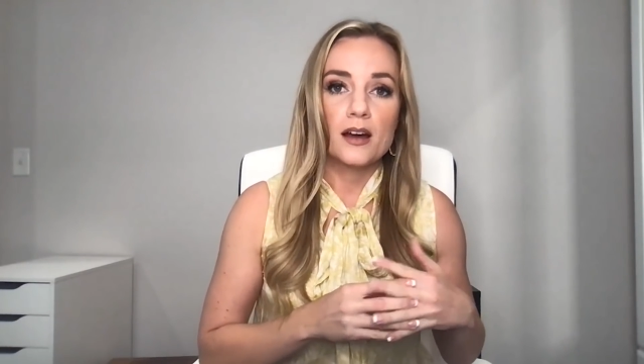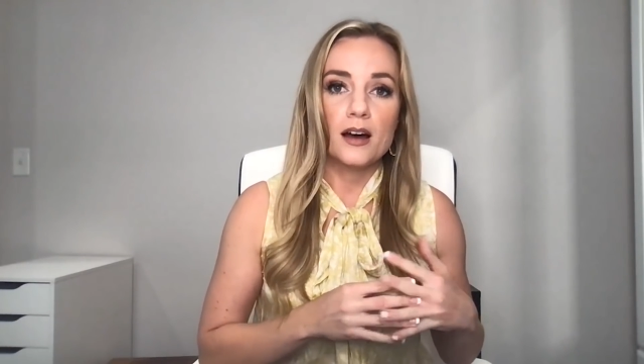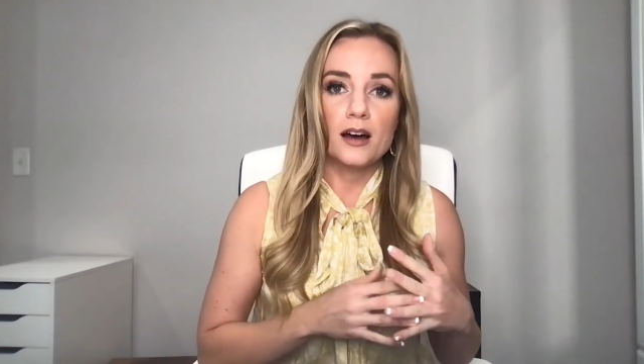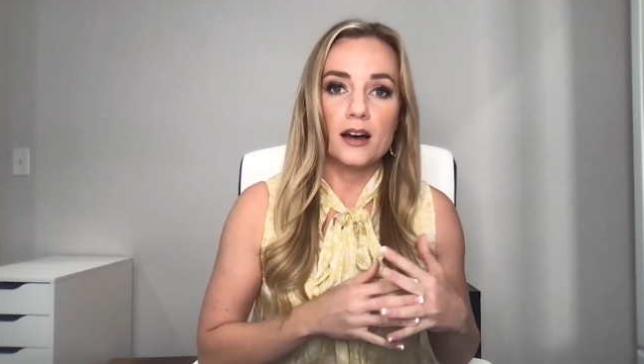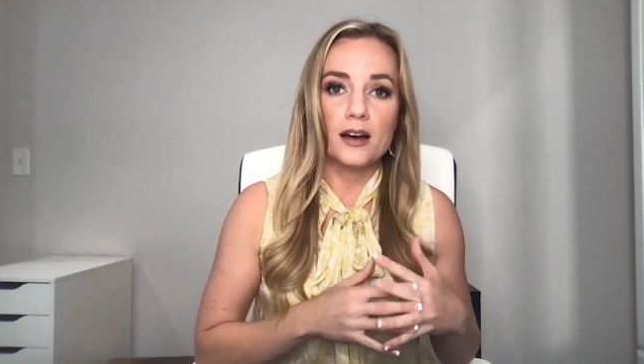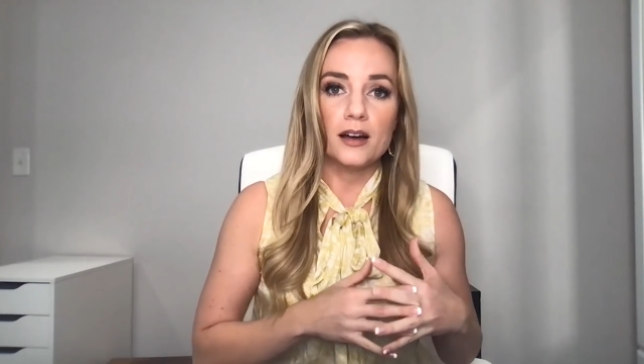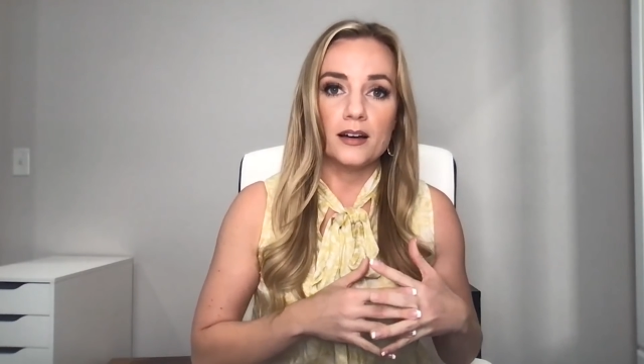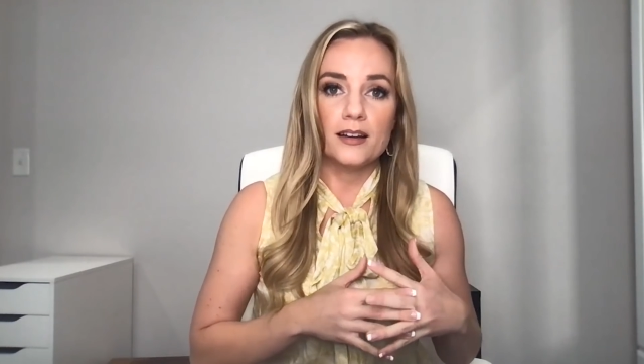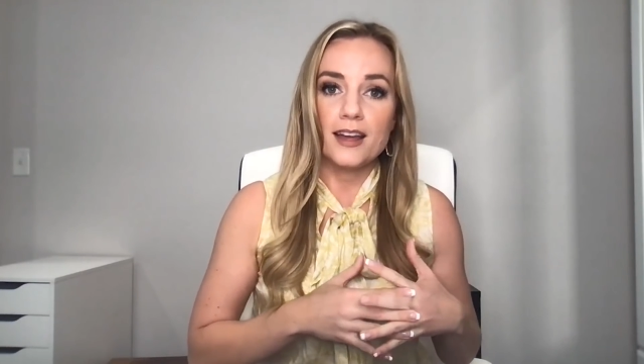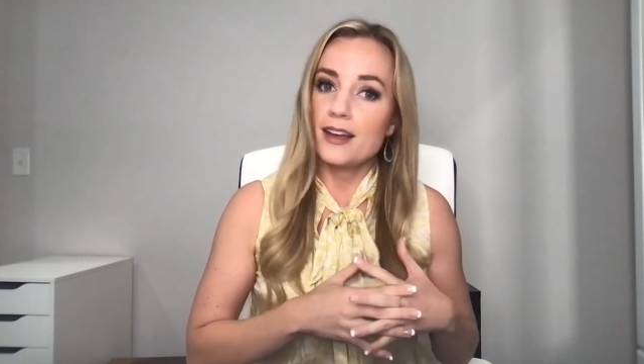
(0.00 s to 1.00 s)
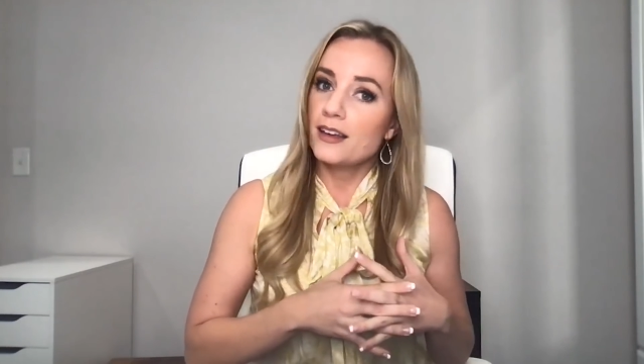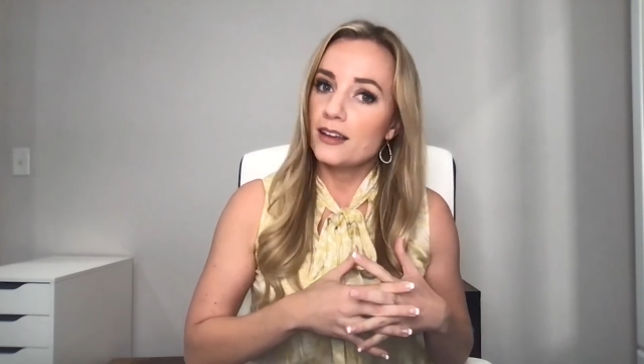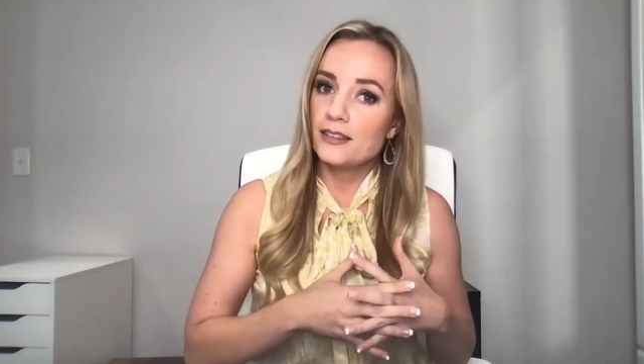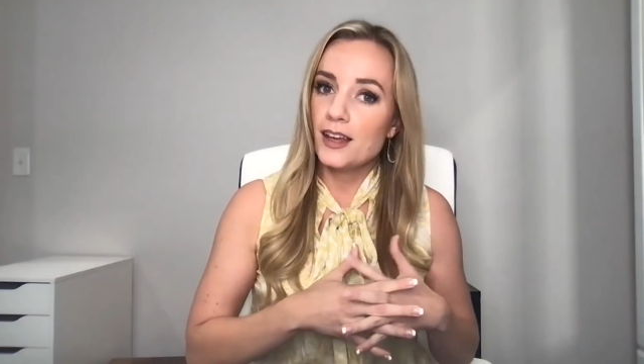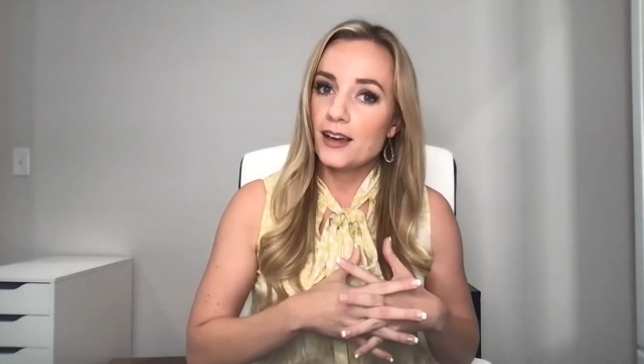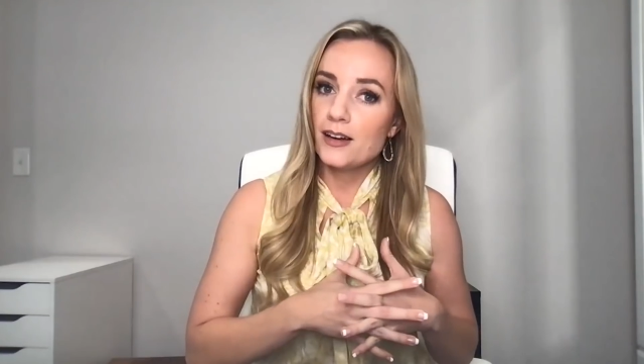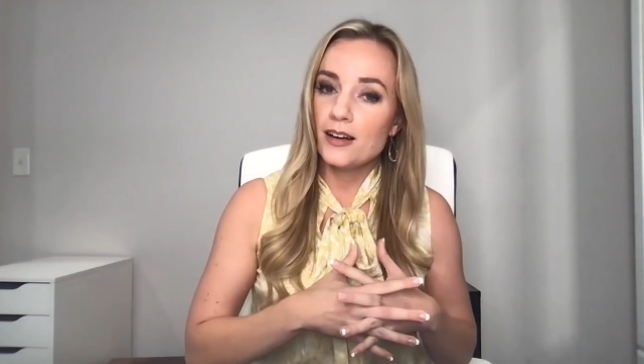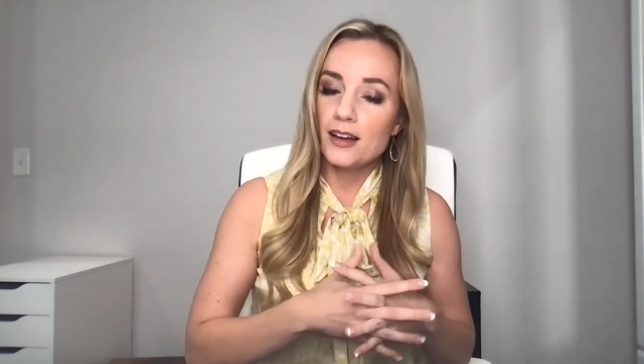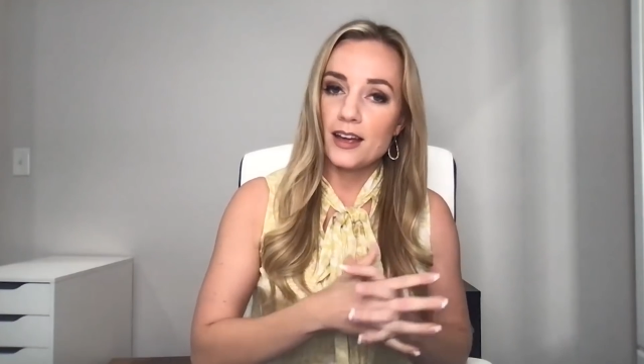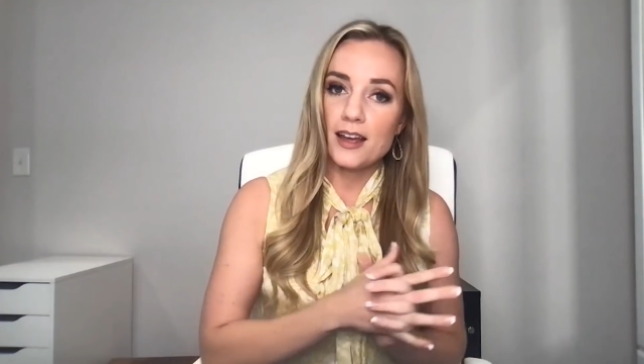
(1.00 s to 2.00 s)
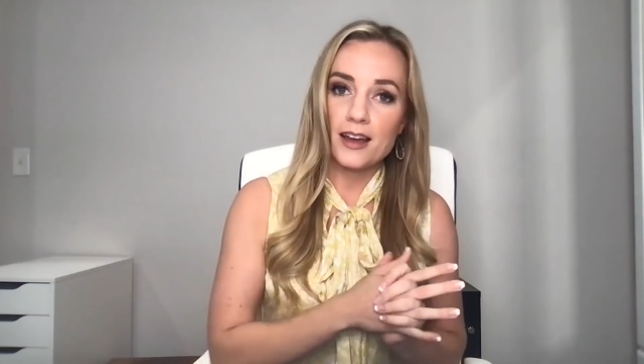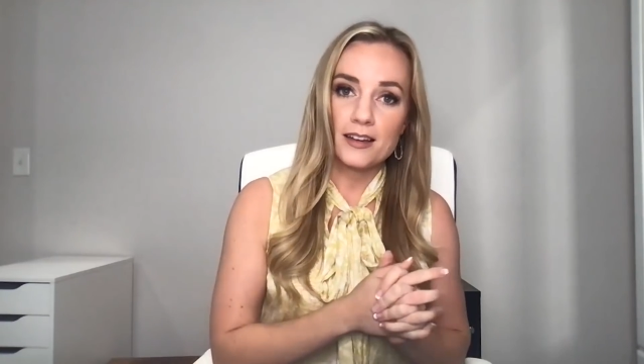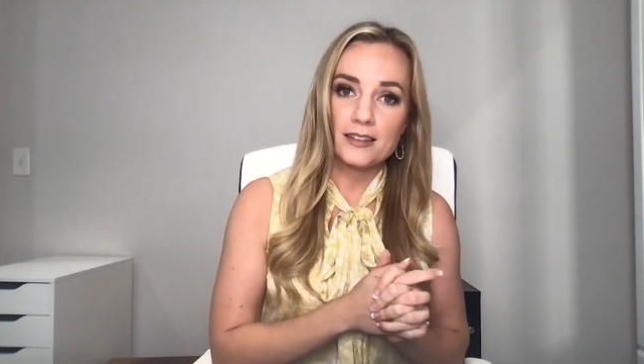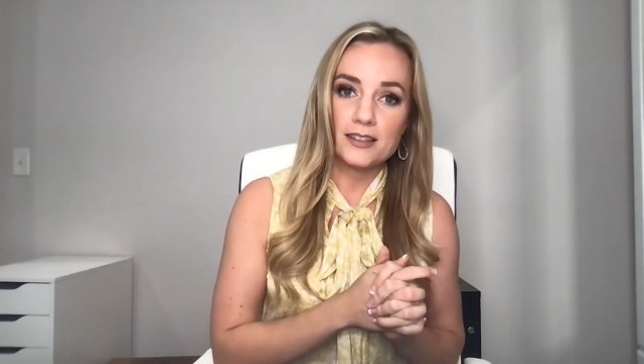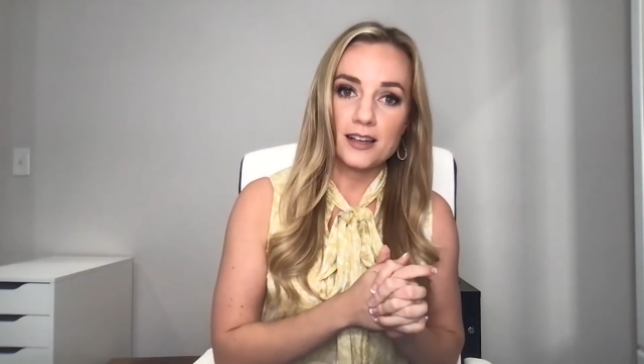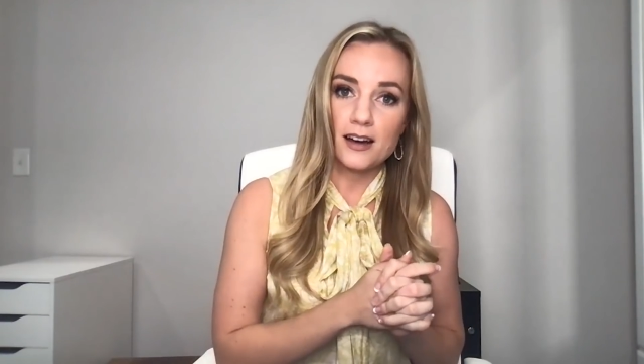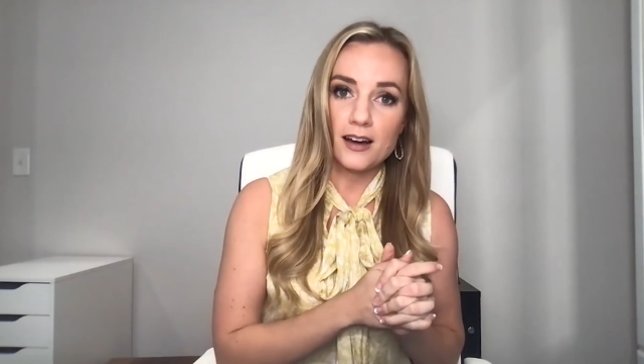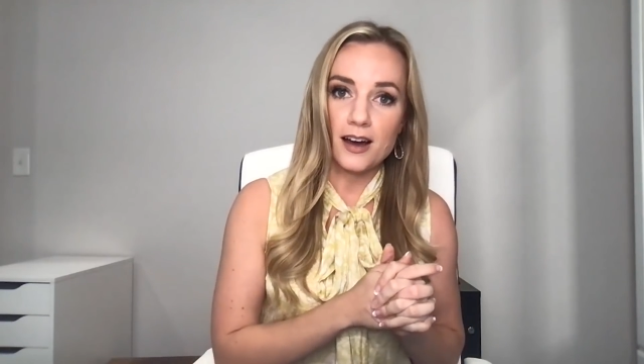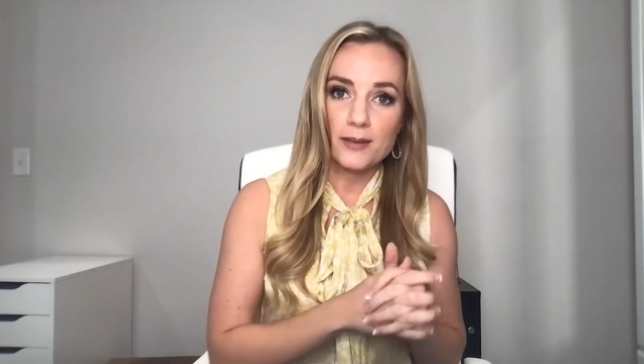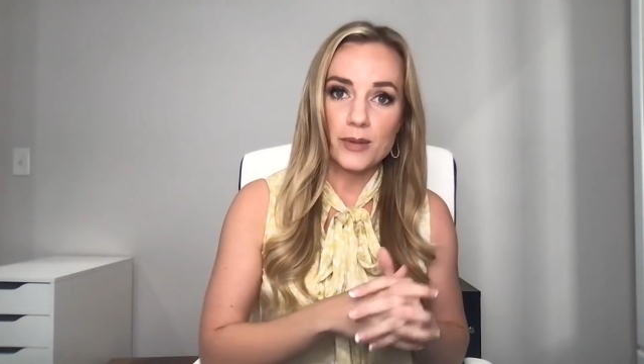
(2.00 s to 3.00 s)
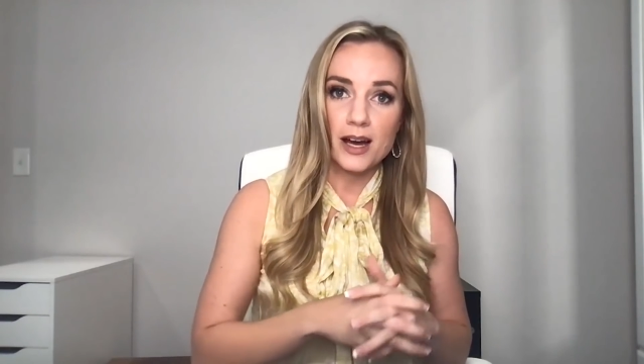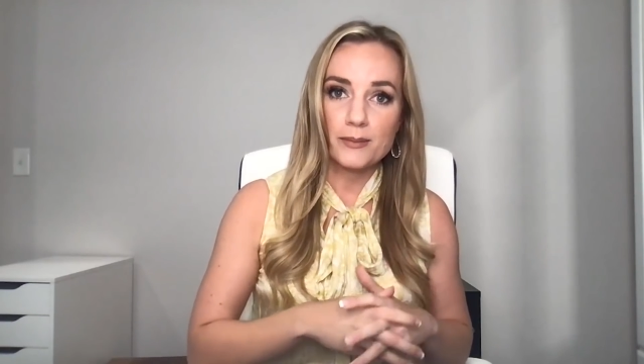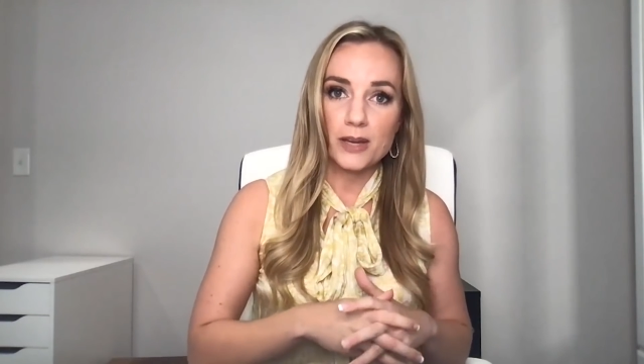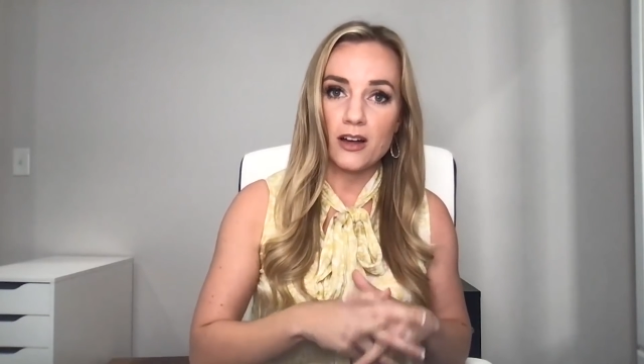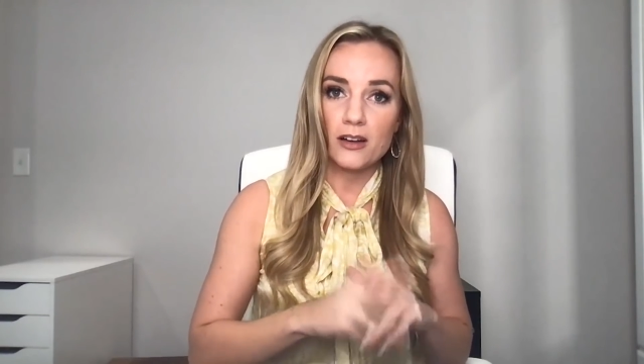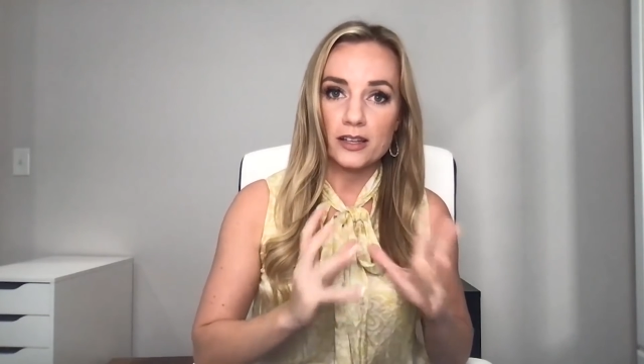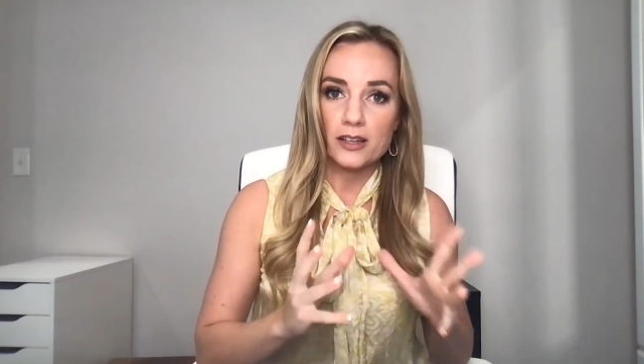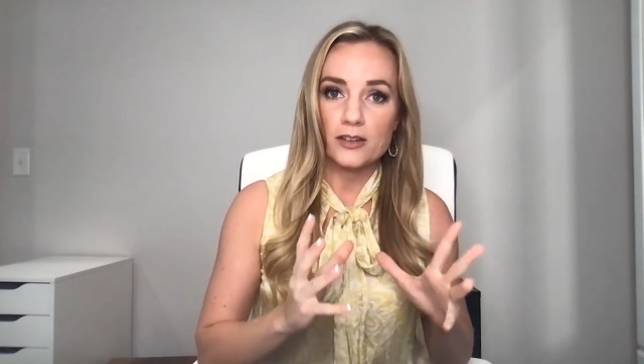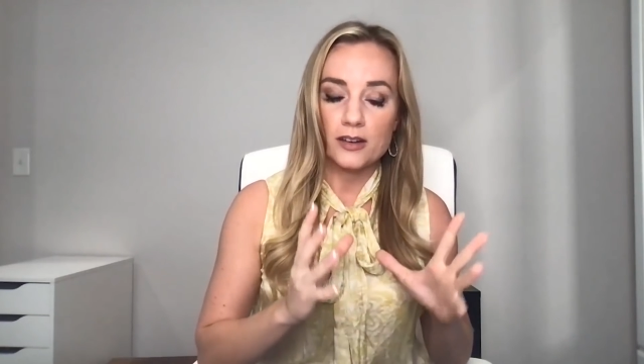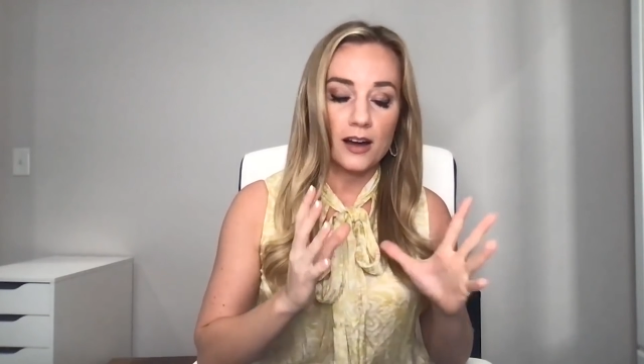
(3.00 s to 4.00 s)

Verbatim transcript: uh, hang in there. And uh, I'm I'm all here.